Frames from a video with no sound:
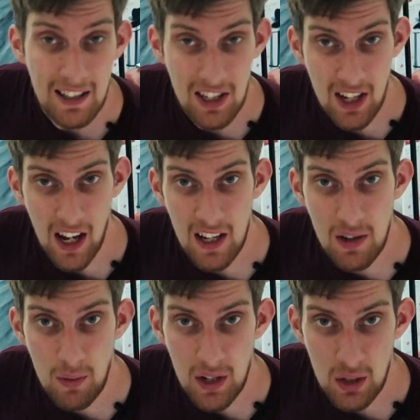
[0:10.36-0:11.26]
Today
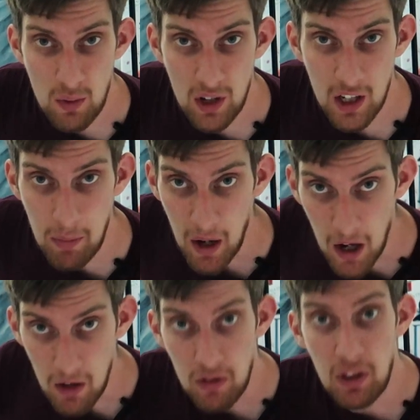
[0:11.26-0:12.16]
we're talking
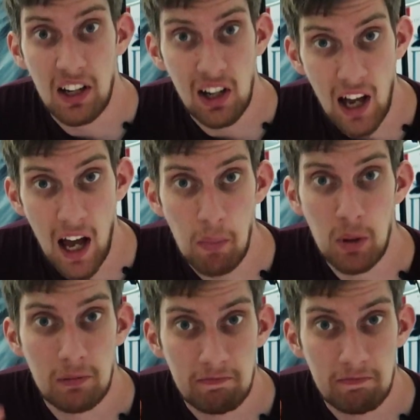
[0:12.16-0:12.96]
about the clap.